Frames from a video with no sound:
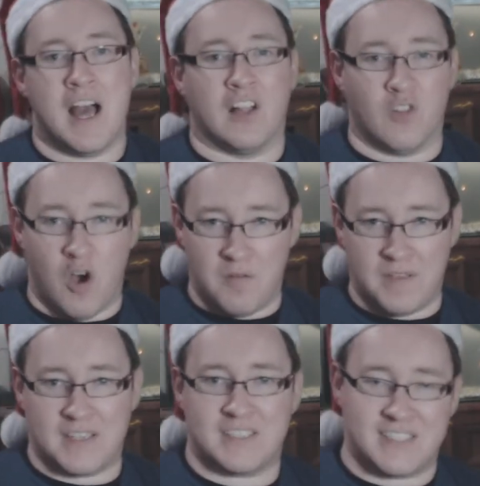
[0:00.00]
A lot of
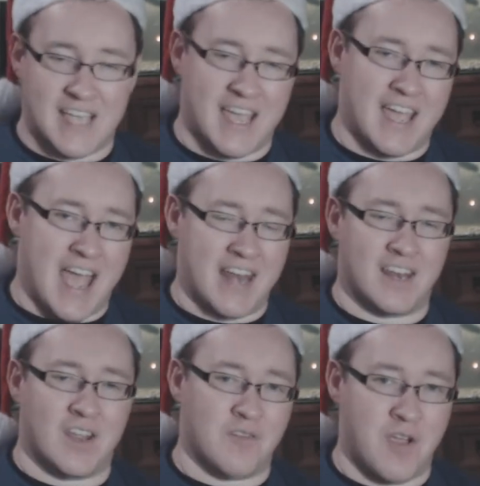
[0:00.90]
it is set in
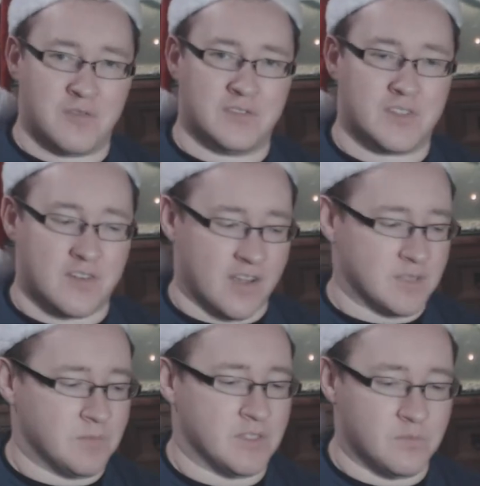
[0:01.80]
and around
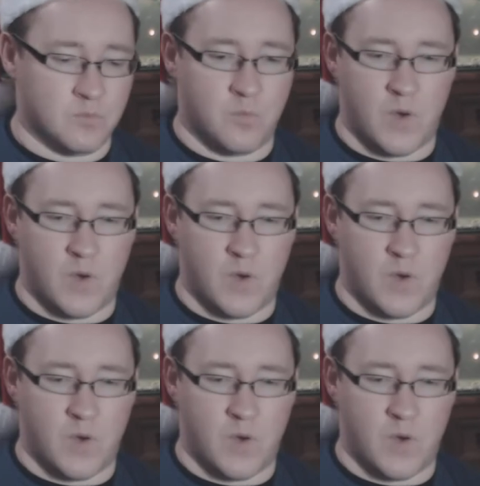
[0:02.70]
Christmas.